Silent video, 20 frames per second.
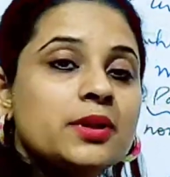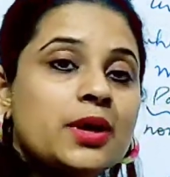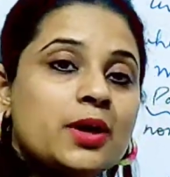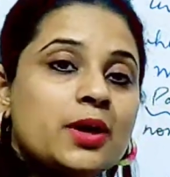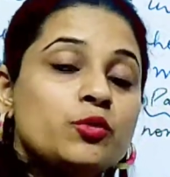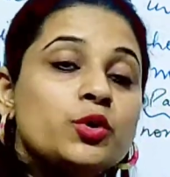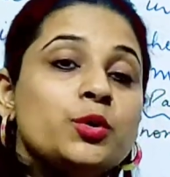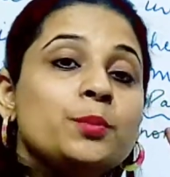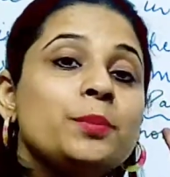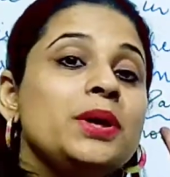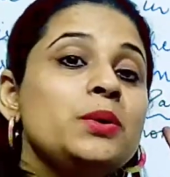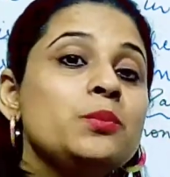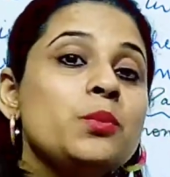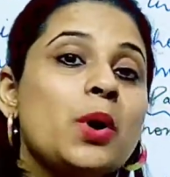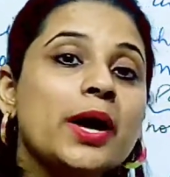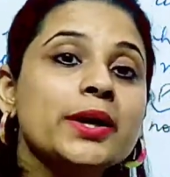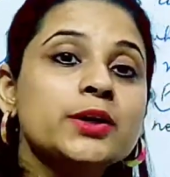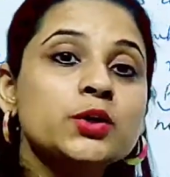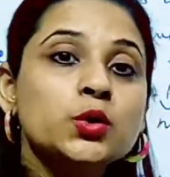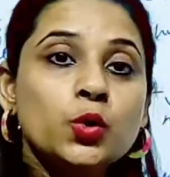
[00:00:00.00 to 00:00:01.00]
There would be
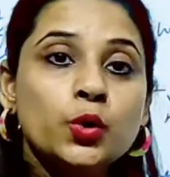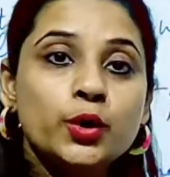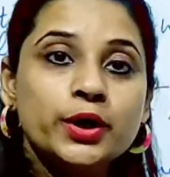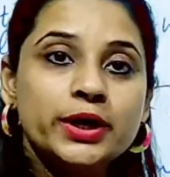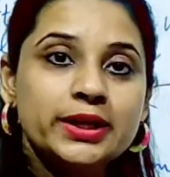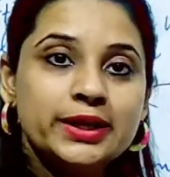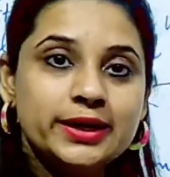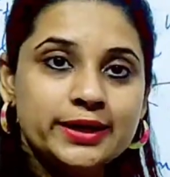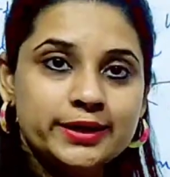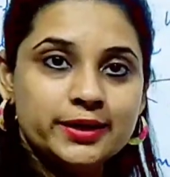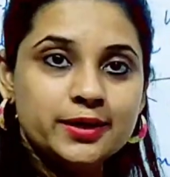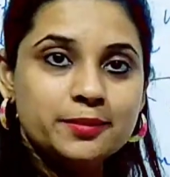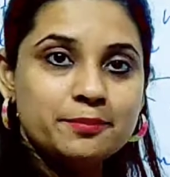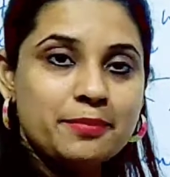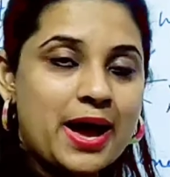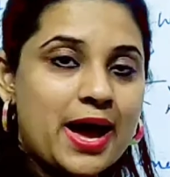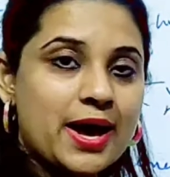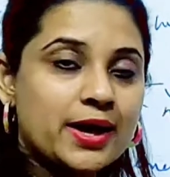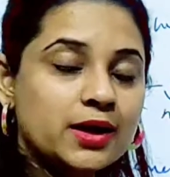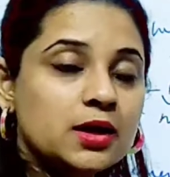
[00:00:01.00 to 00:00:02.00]
one coordinating
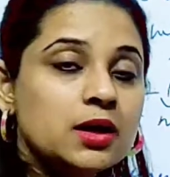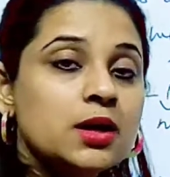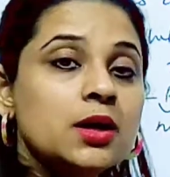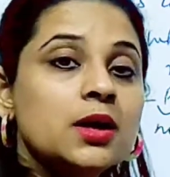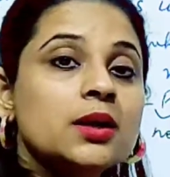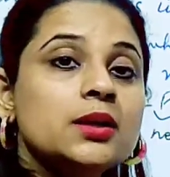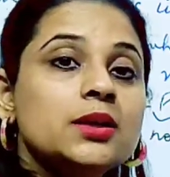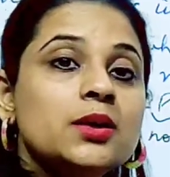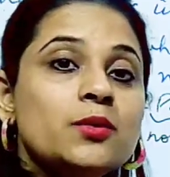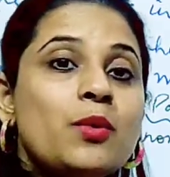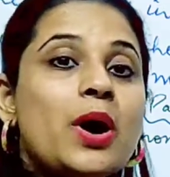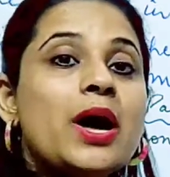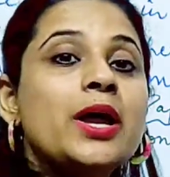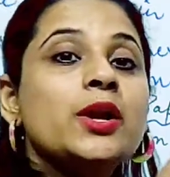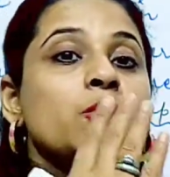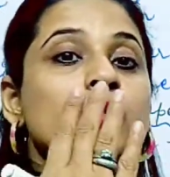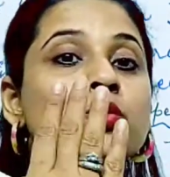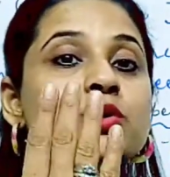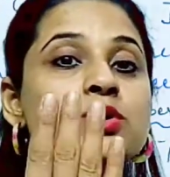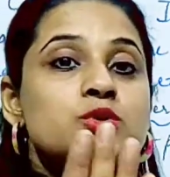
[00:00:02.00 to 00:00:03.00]
bank, the
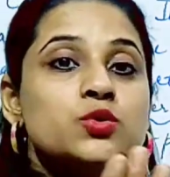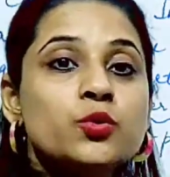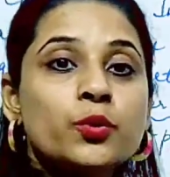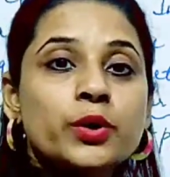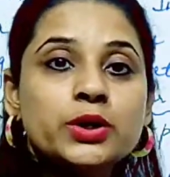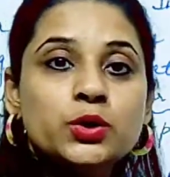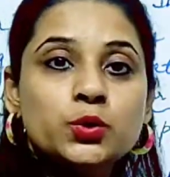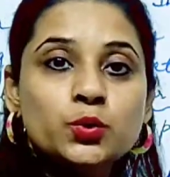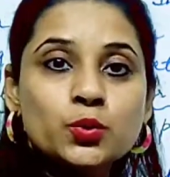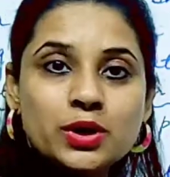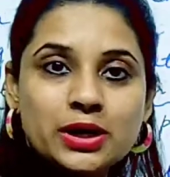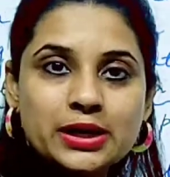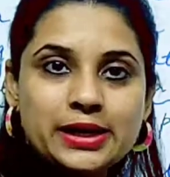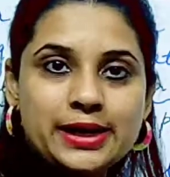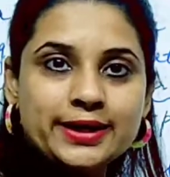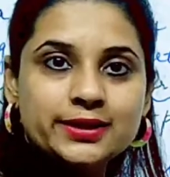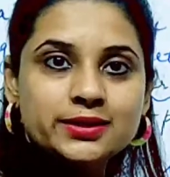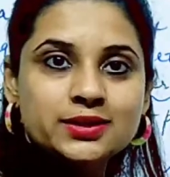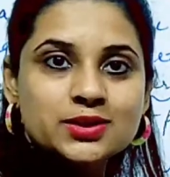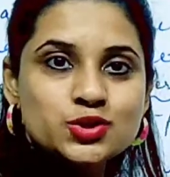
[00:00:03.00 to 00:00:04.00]
one who is going to
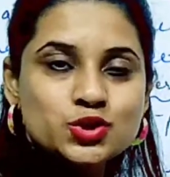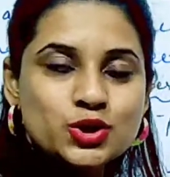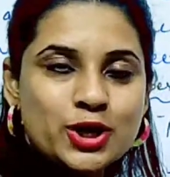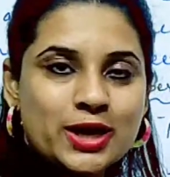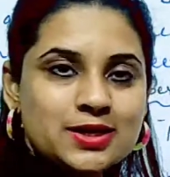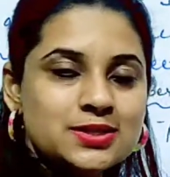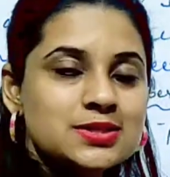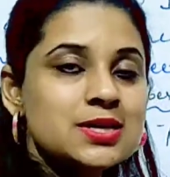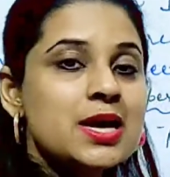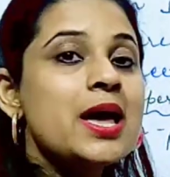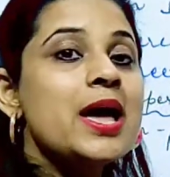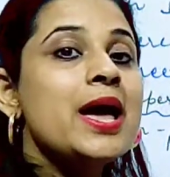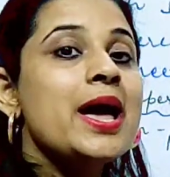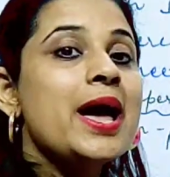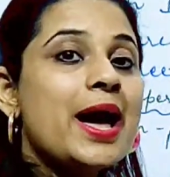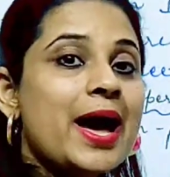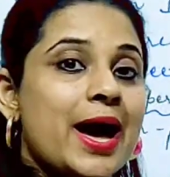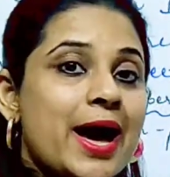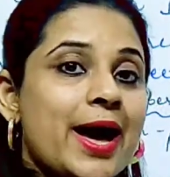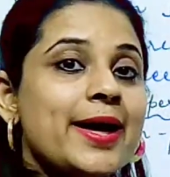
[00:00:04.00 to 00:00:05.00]
collect the checks
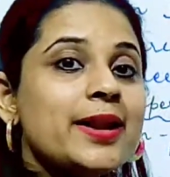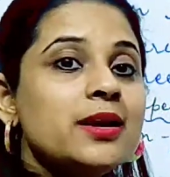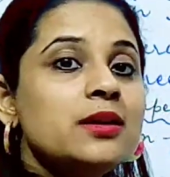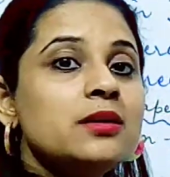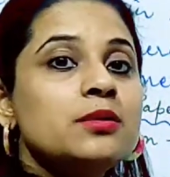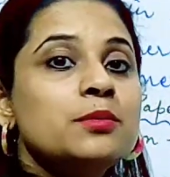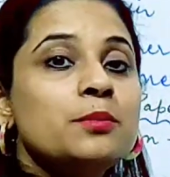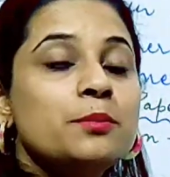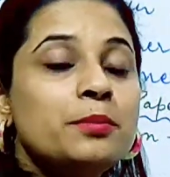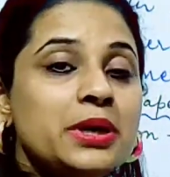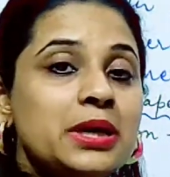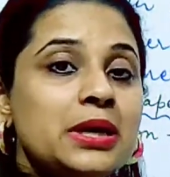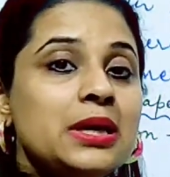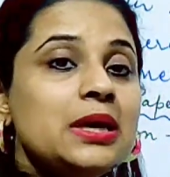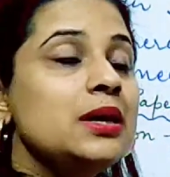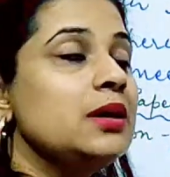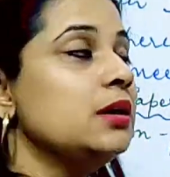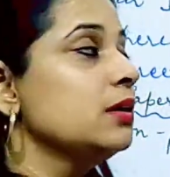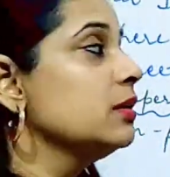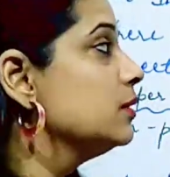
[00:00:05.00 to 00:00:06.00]
and
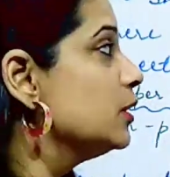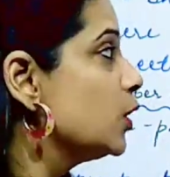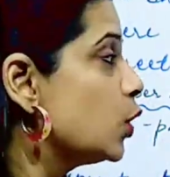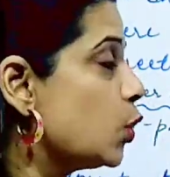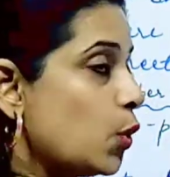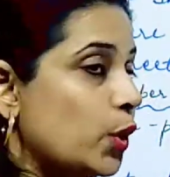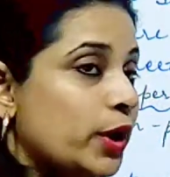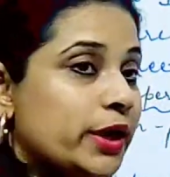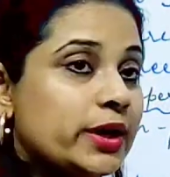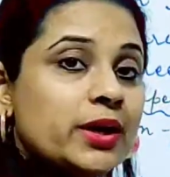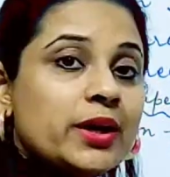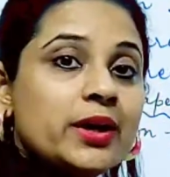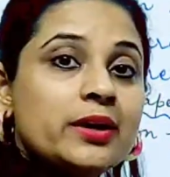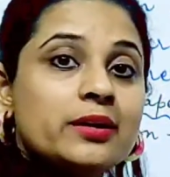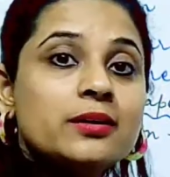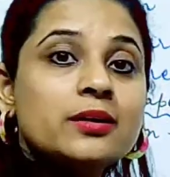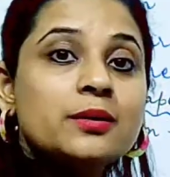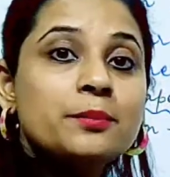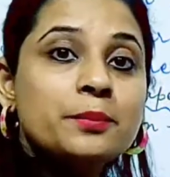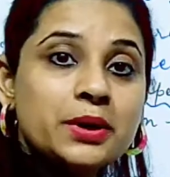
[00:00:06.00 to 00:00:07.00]
be the
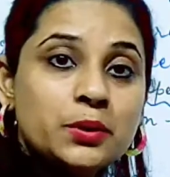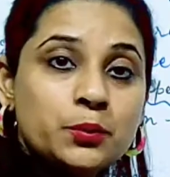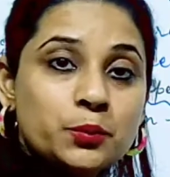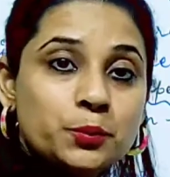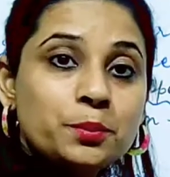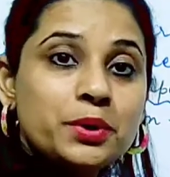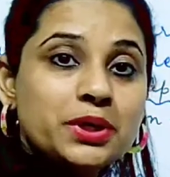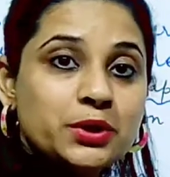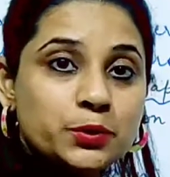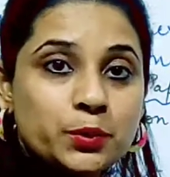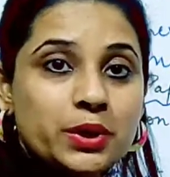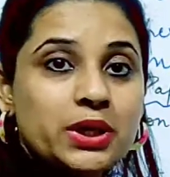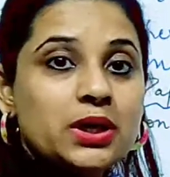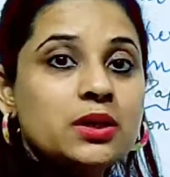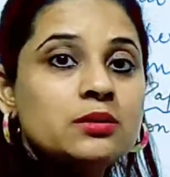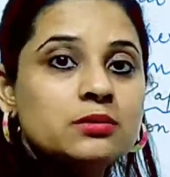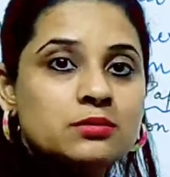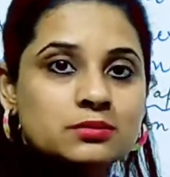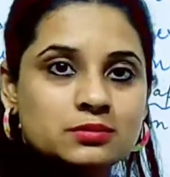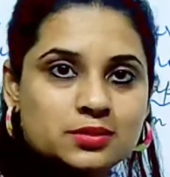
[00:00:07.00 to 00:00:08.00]
coordinator
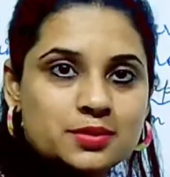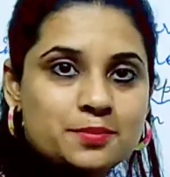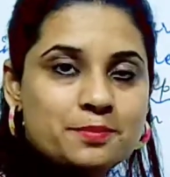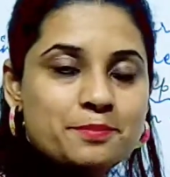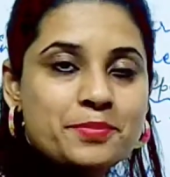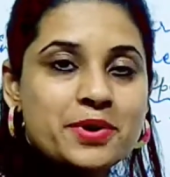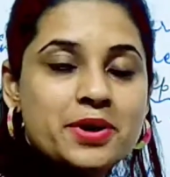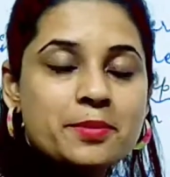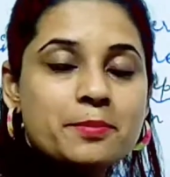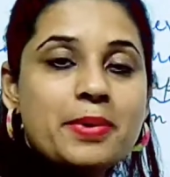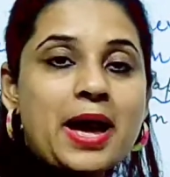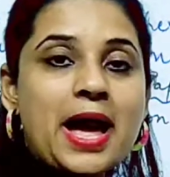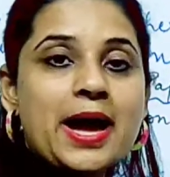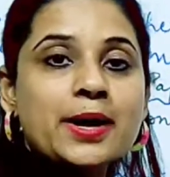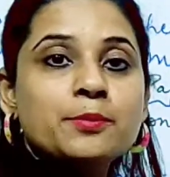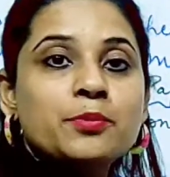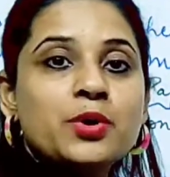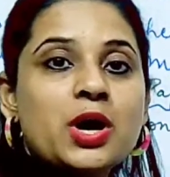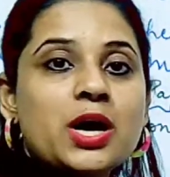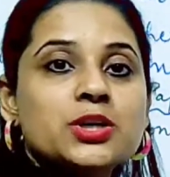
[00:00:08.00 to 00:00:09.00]
between the
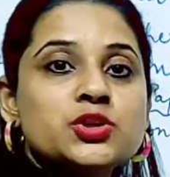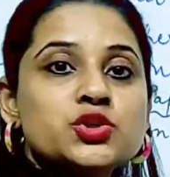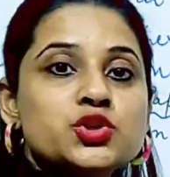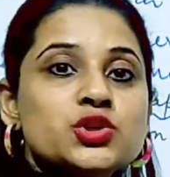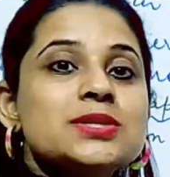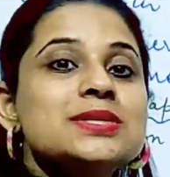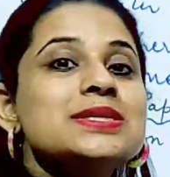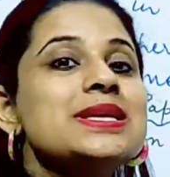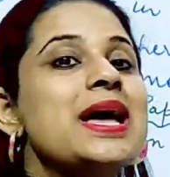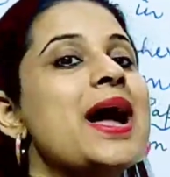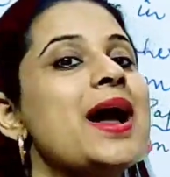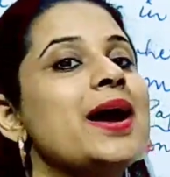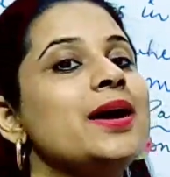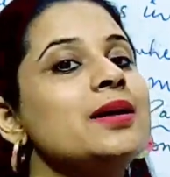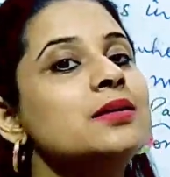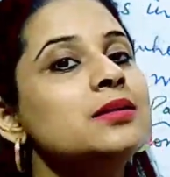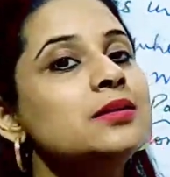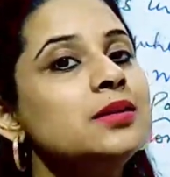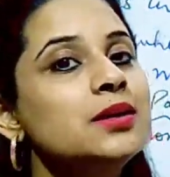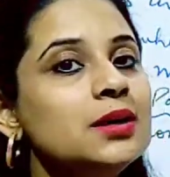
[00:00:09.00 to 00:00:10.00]
bank branches
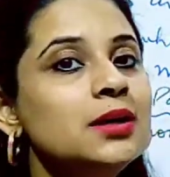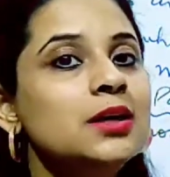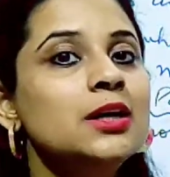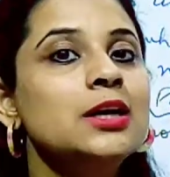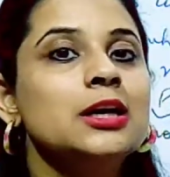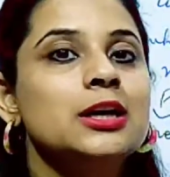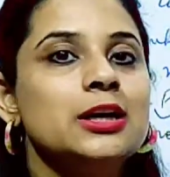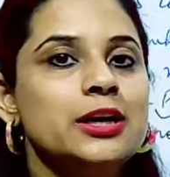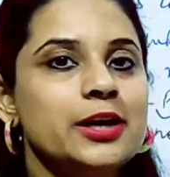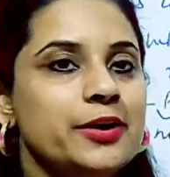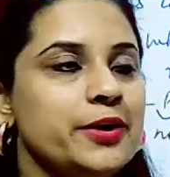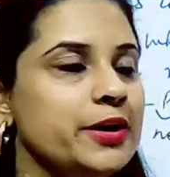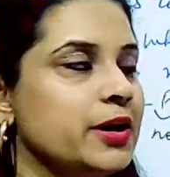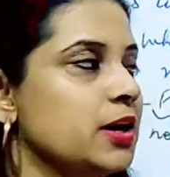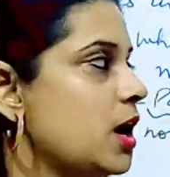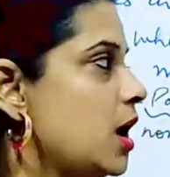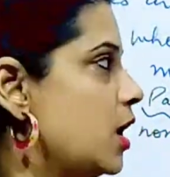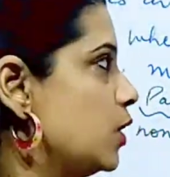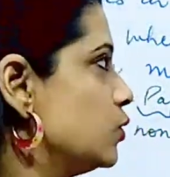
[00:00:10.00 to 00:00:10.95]
and the clearing